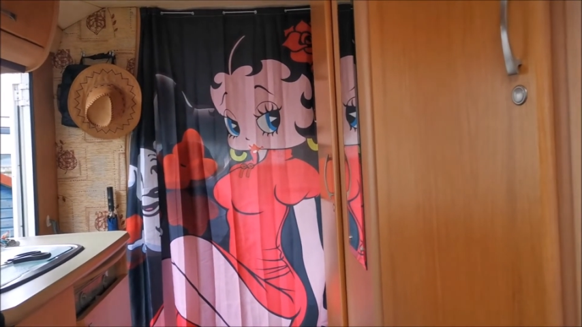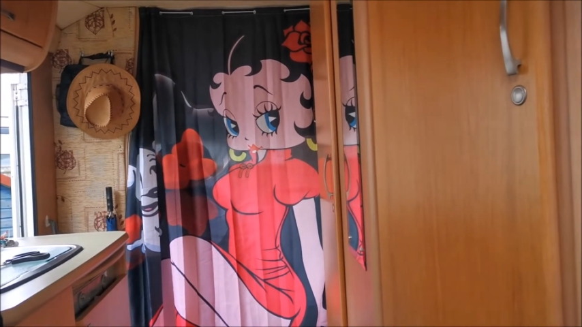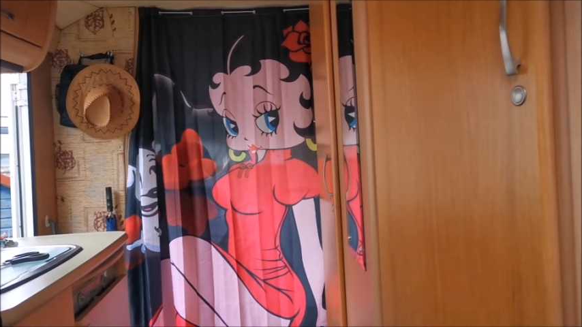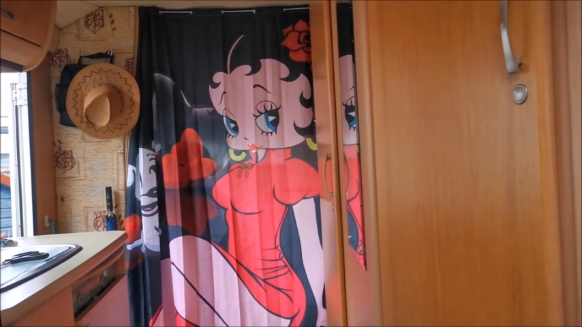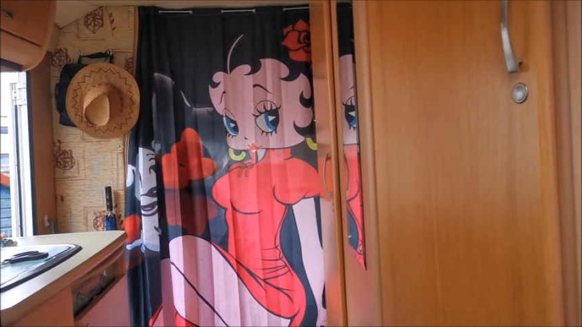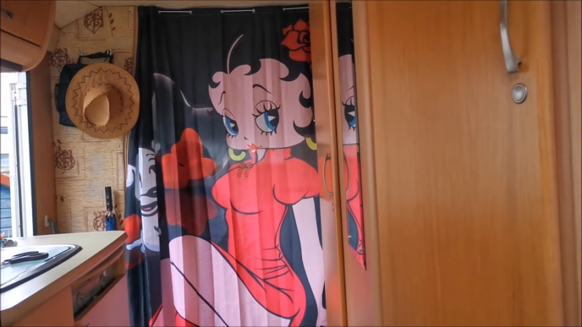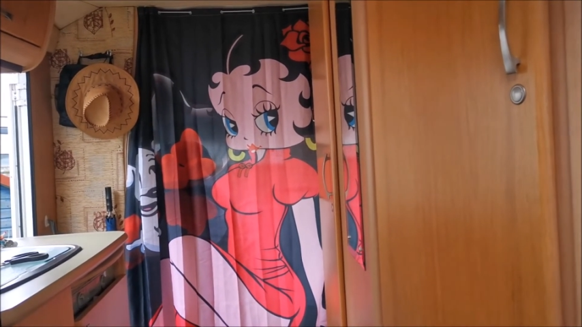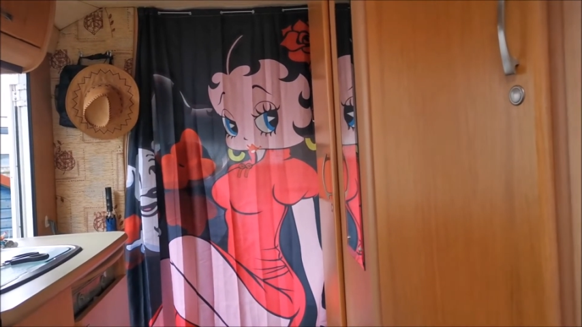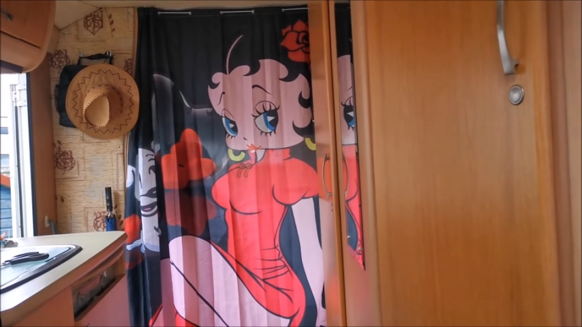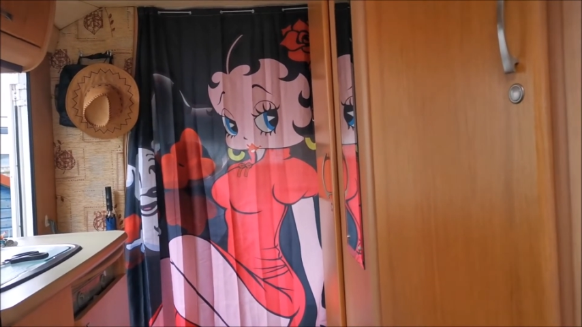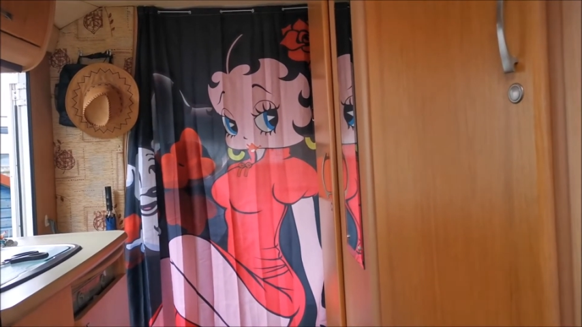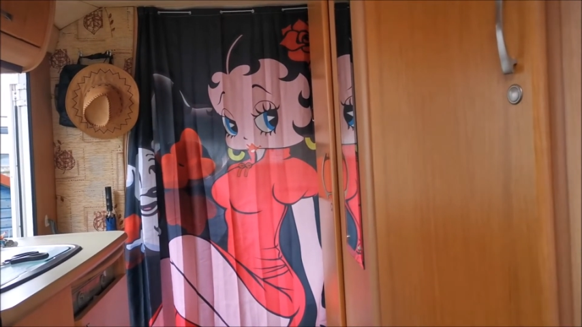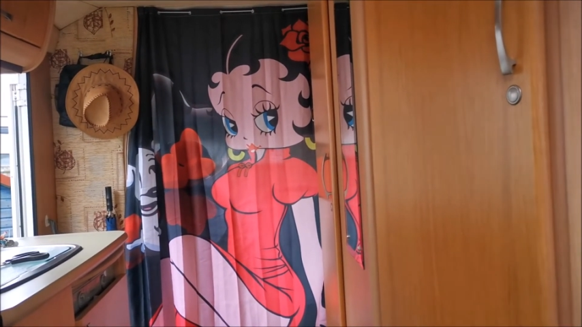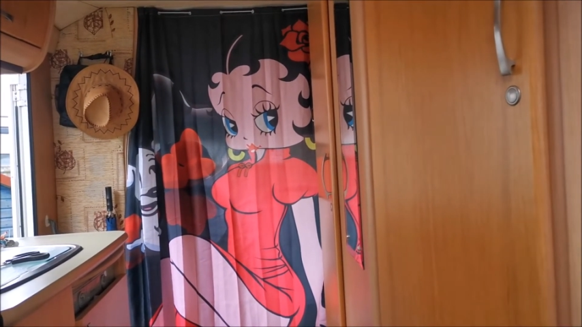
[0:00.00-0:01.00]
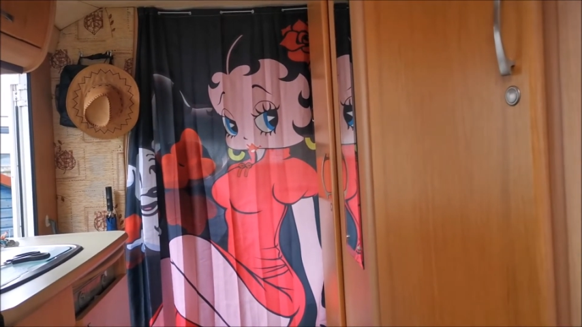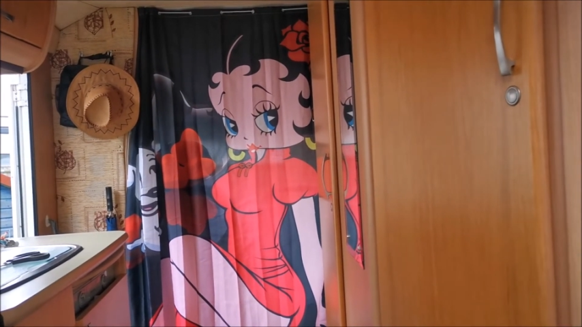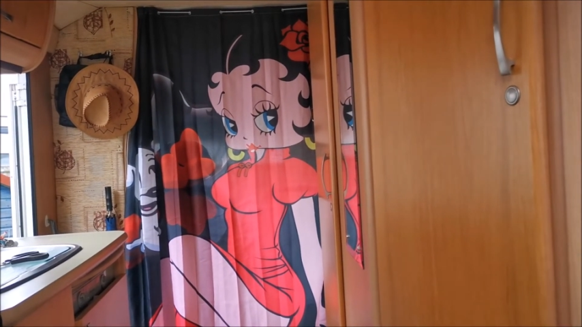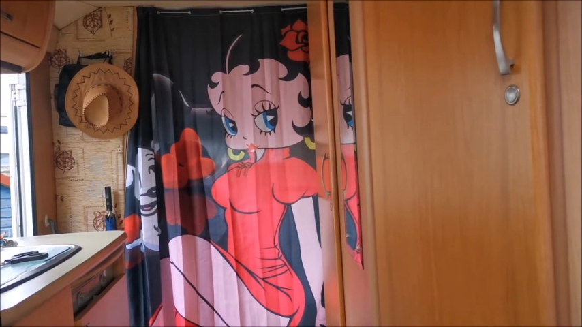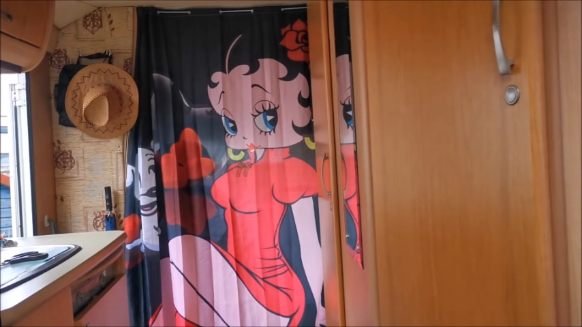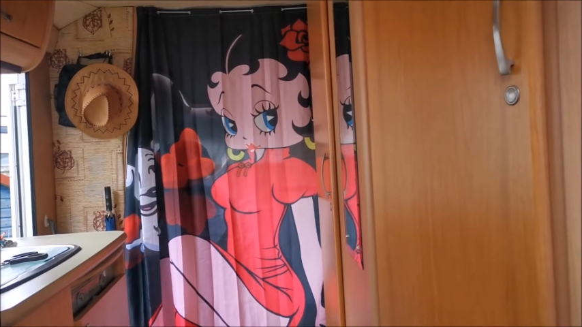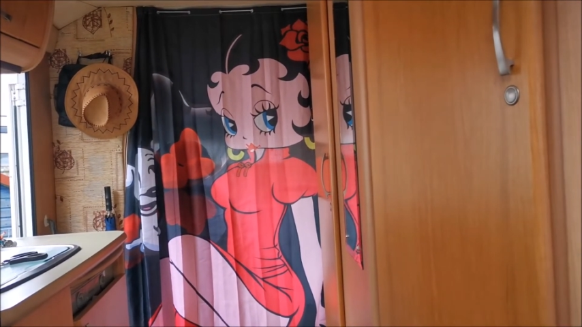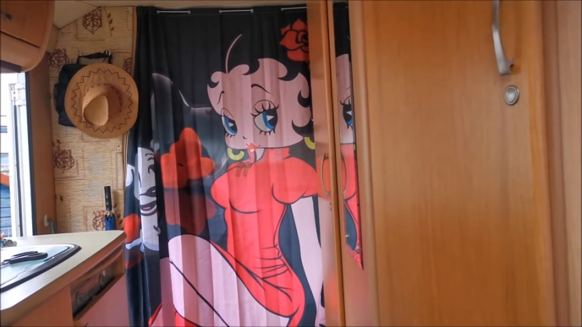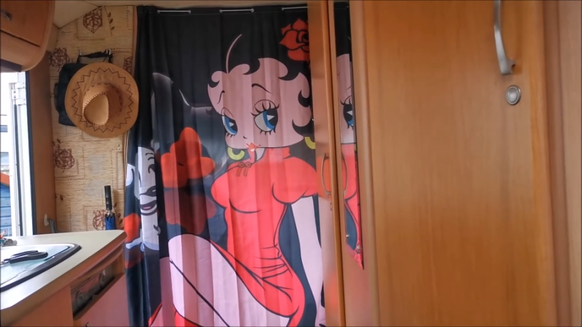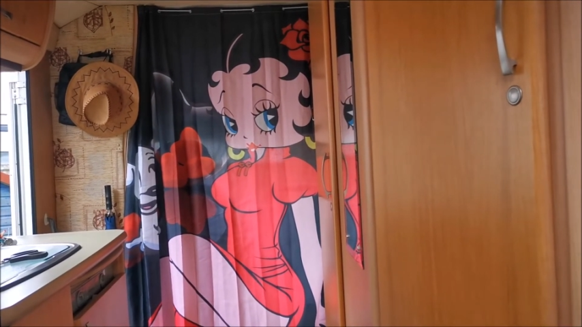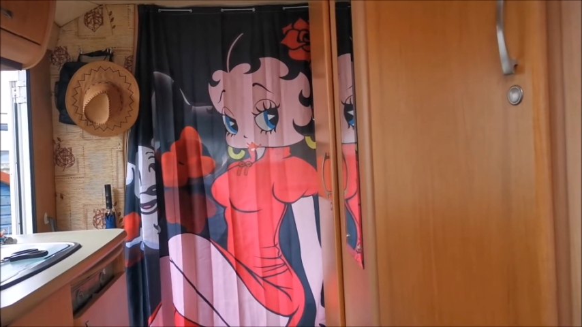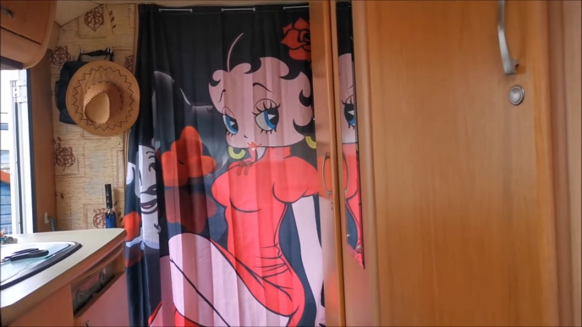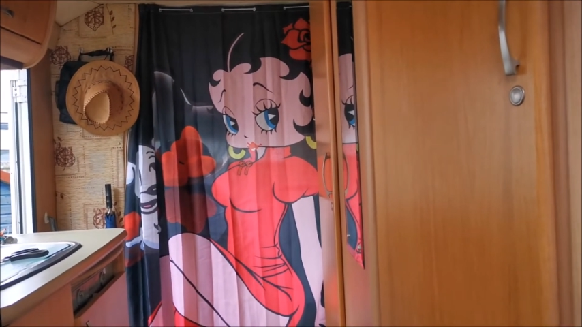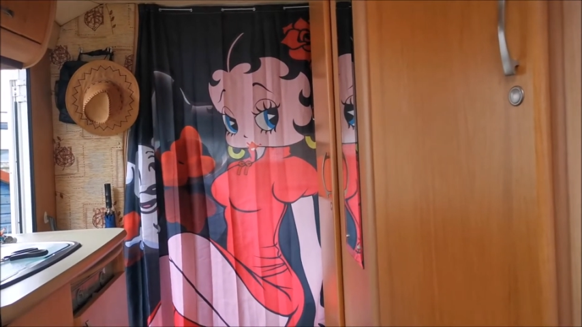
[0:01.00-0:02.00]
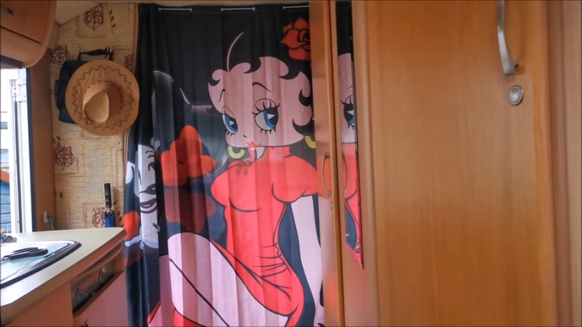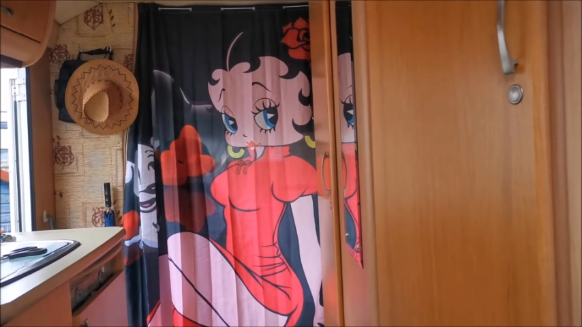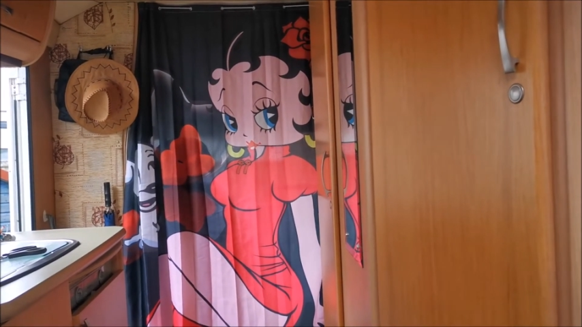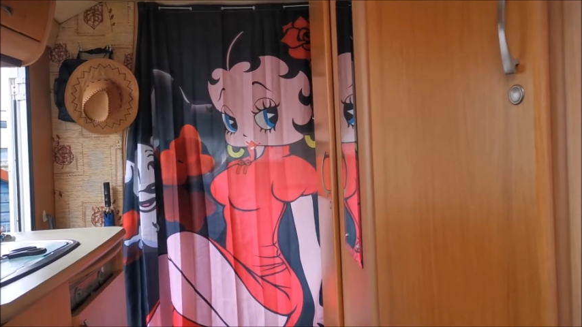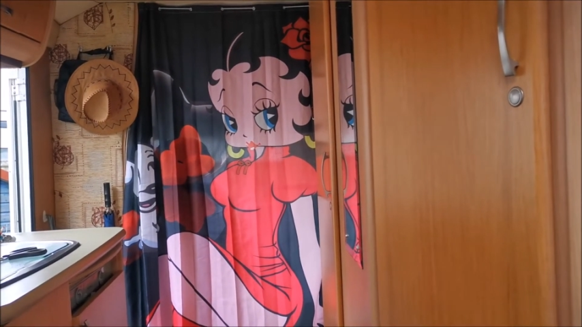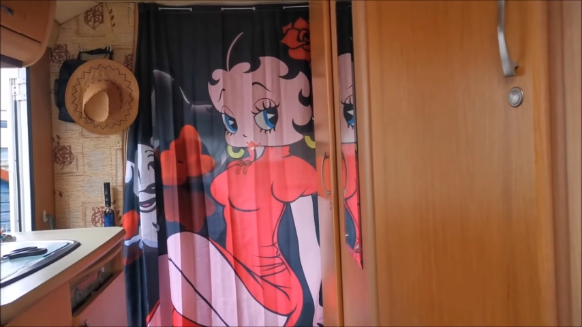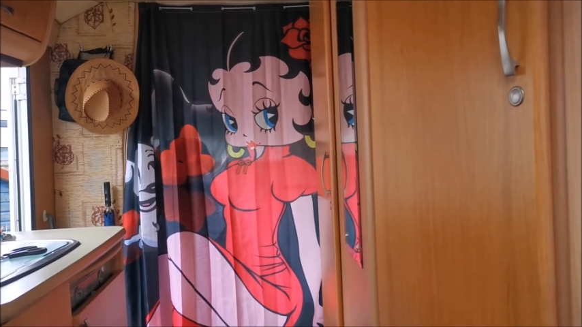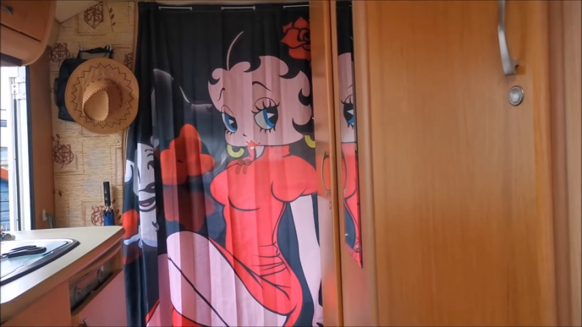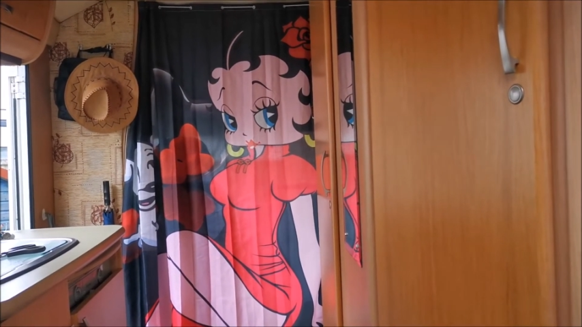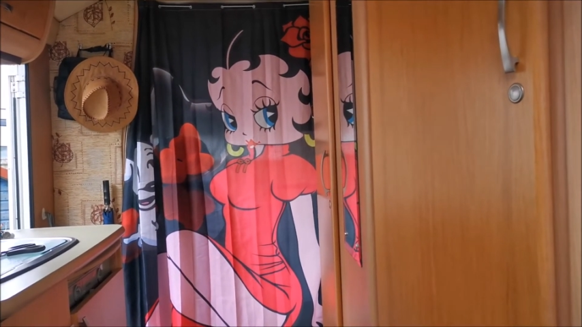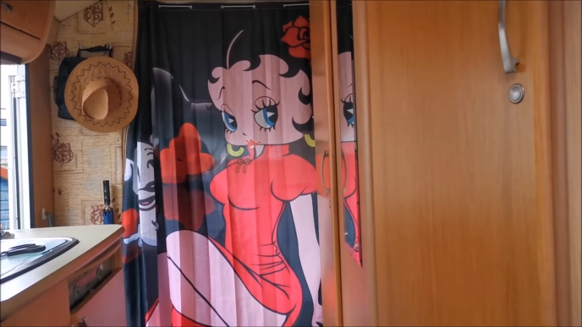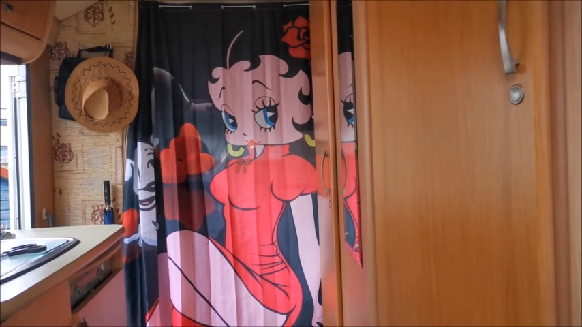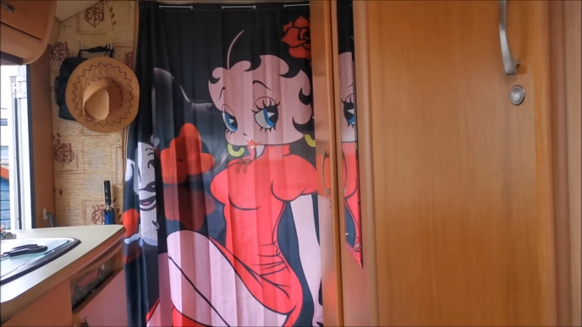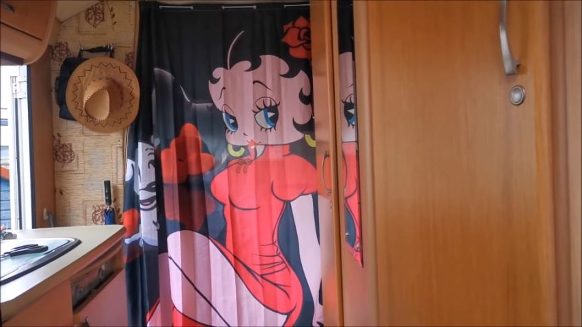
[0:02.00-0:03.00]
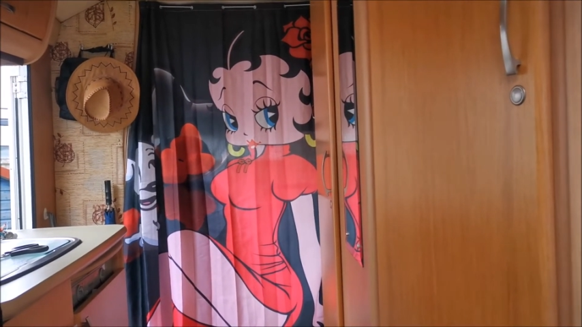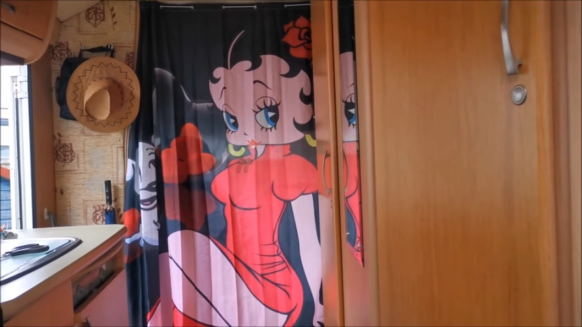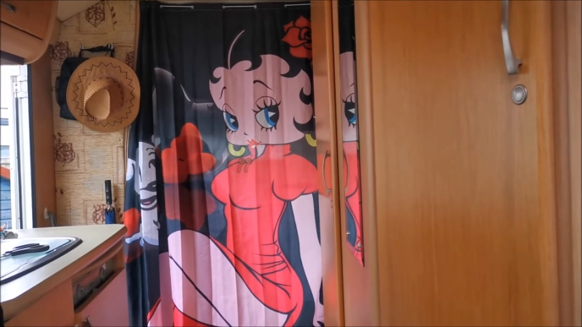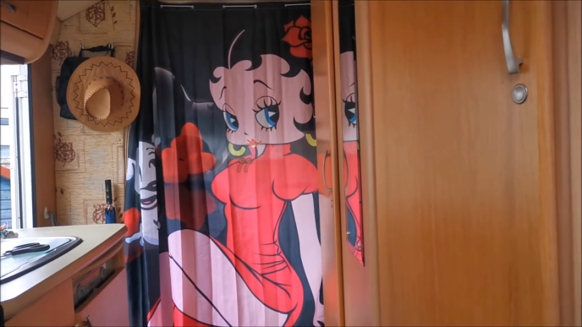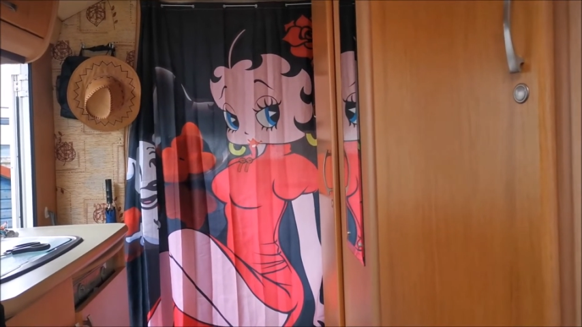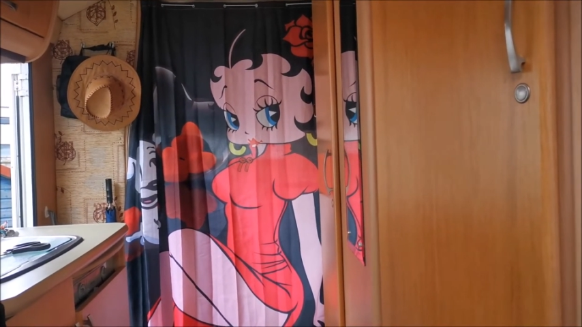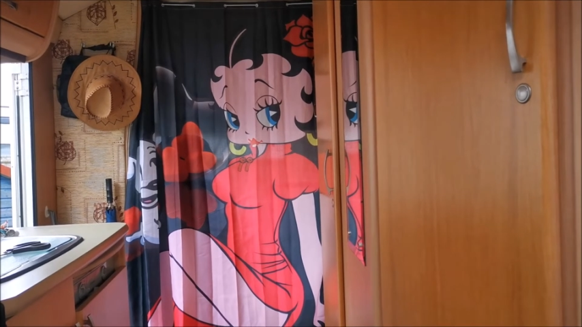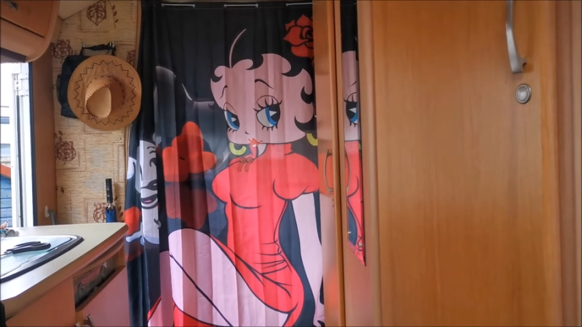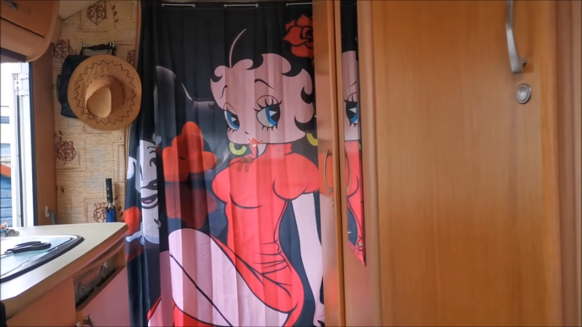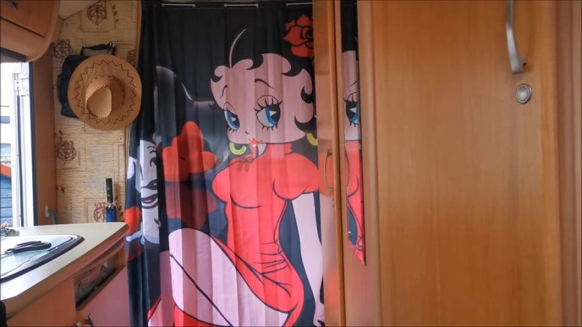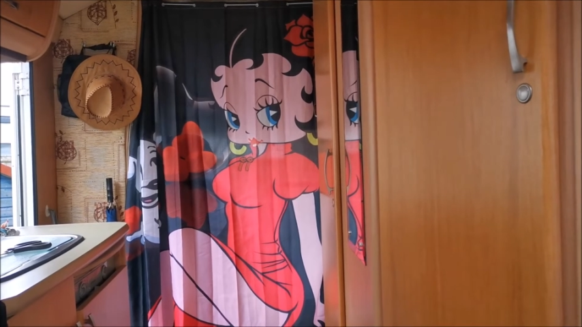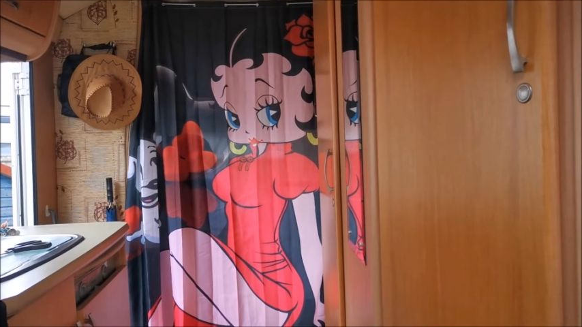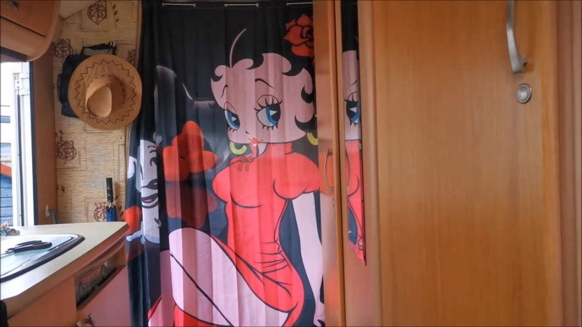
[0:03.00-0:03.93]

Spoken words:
[unreadable: no face in view]